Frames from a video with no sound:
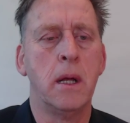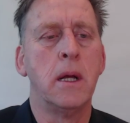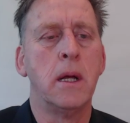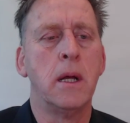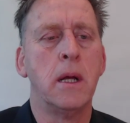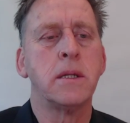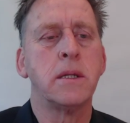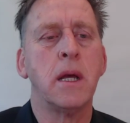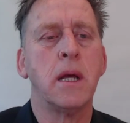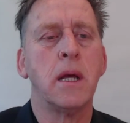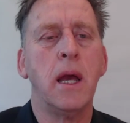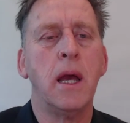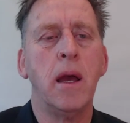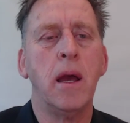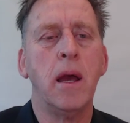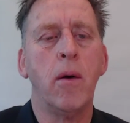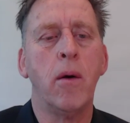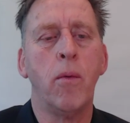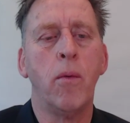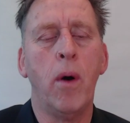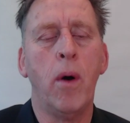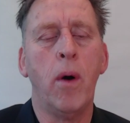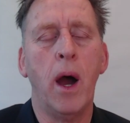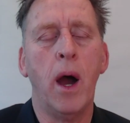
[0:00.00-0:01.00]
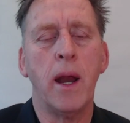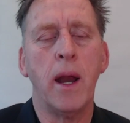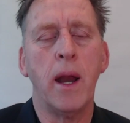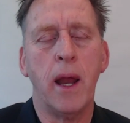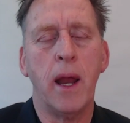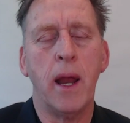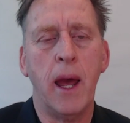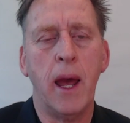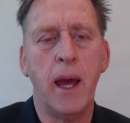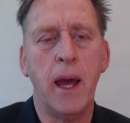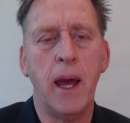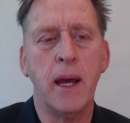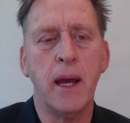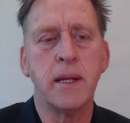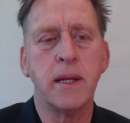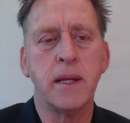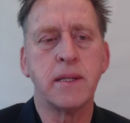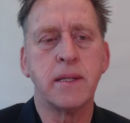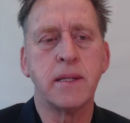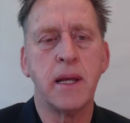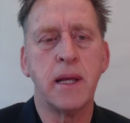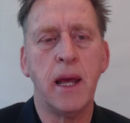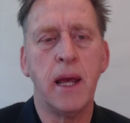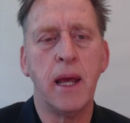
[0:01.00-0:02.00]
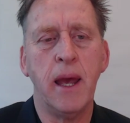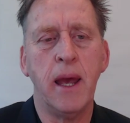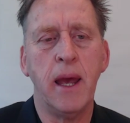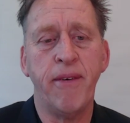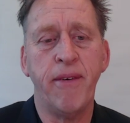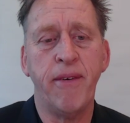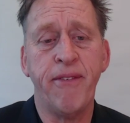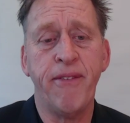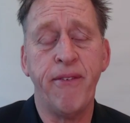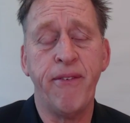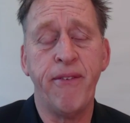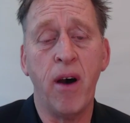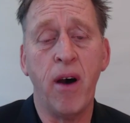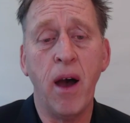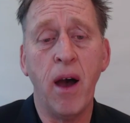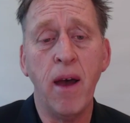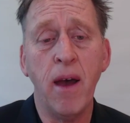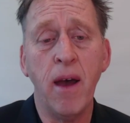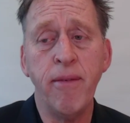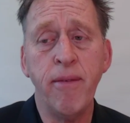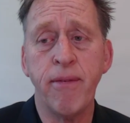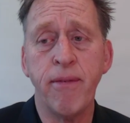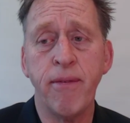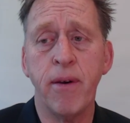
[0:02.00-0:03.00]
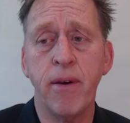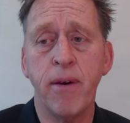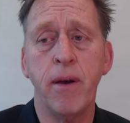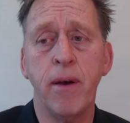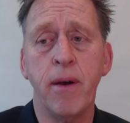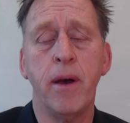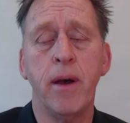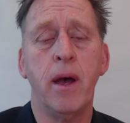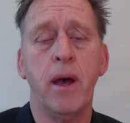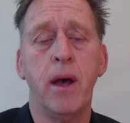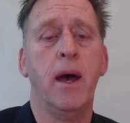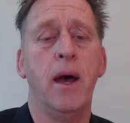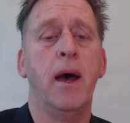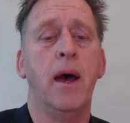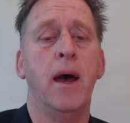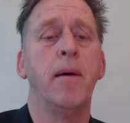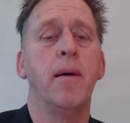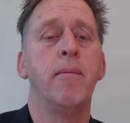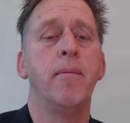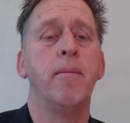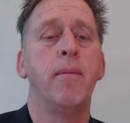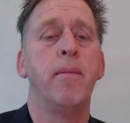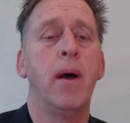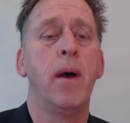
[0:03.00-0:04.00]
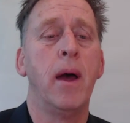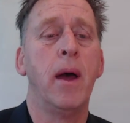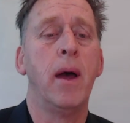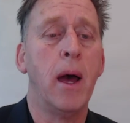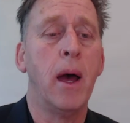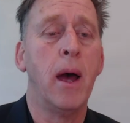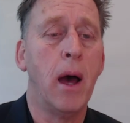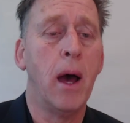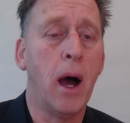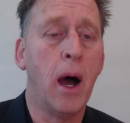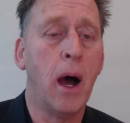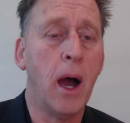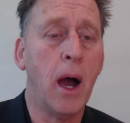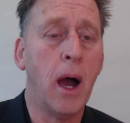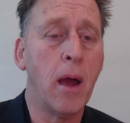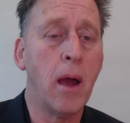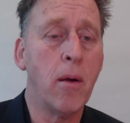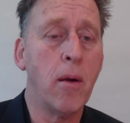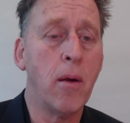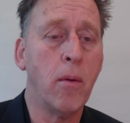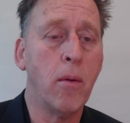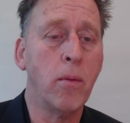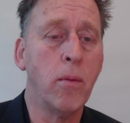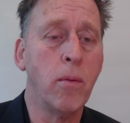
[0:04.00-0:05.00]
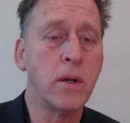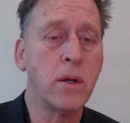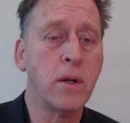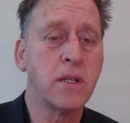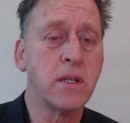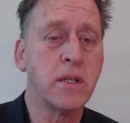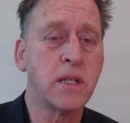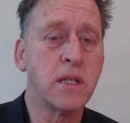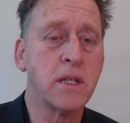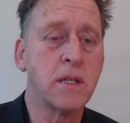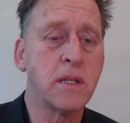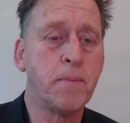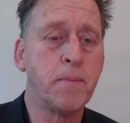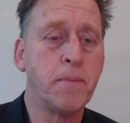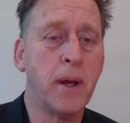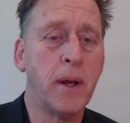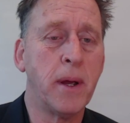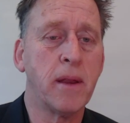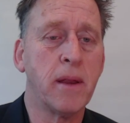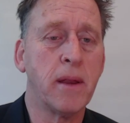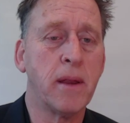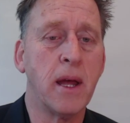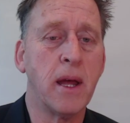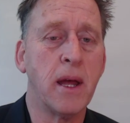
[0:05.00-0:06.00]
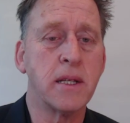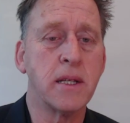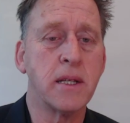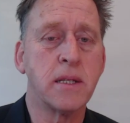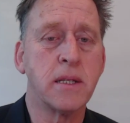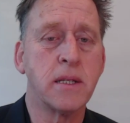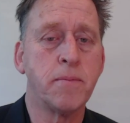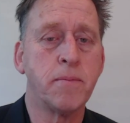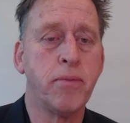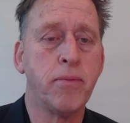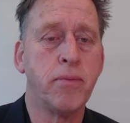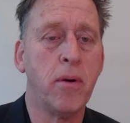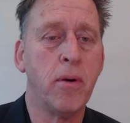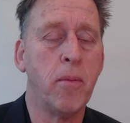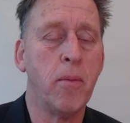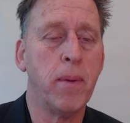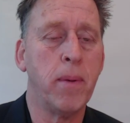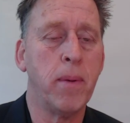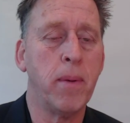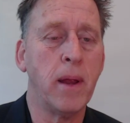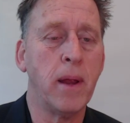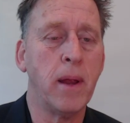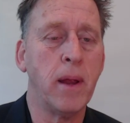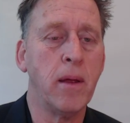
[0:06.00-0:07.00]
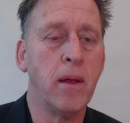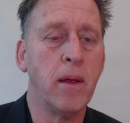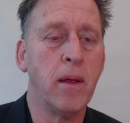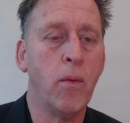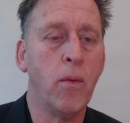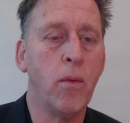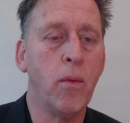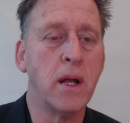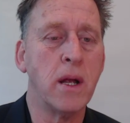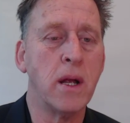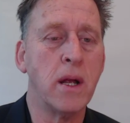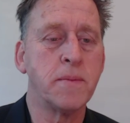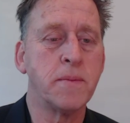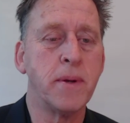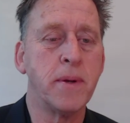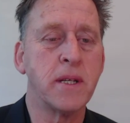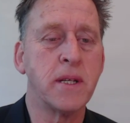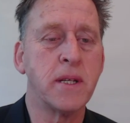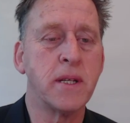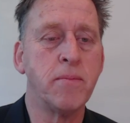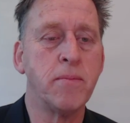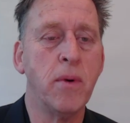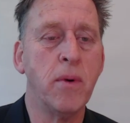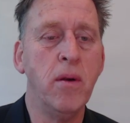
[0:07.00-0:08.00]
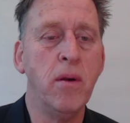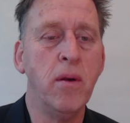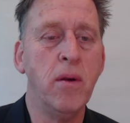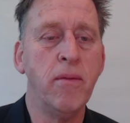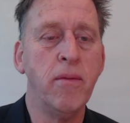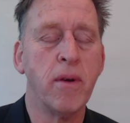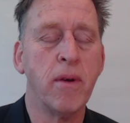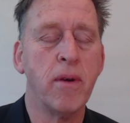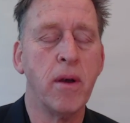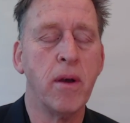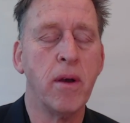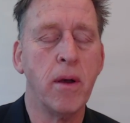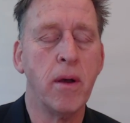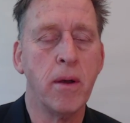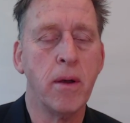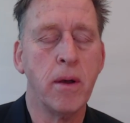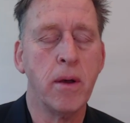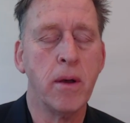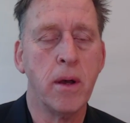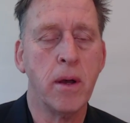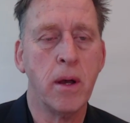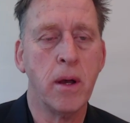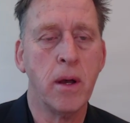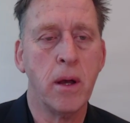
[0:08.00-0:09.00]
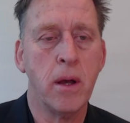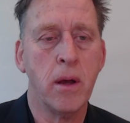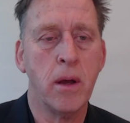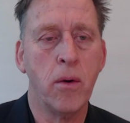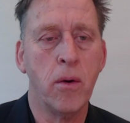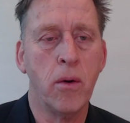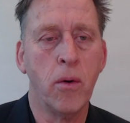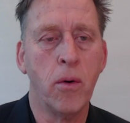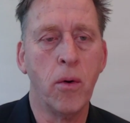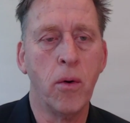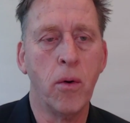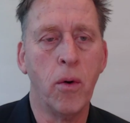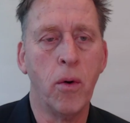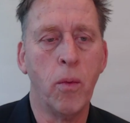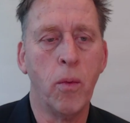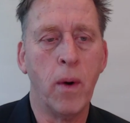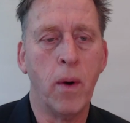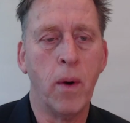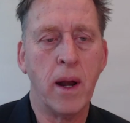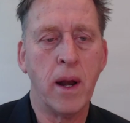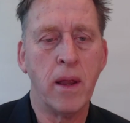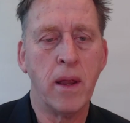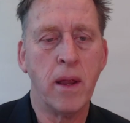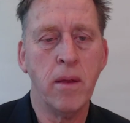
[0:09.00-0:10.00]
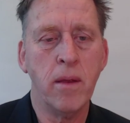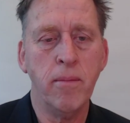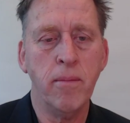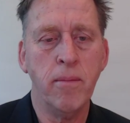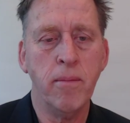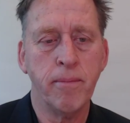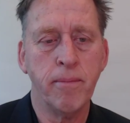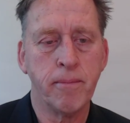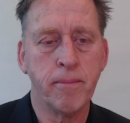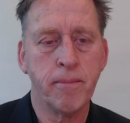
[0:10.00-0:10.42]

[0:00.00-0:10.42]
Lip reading: So here white has f5. I would suspect that's probably white's best move, or one of them.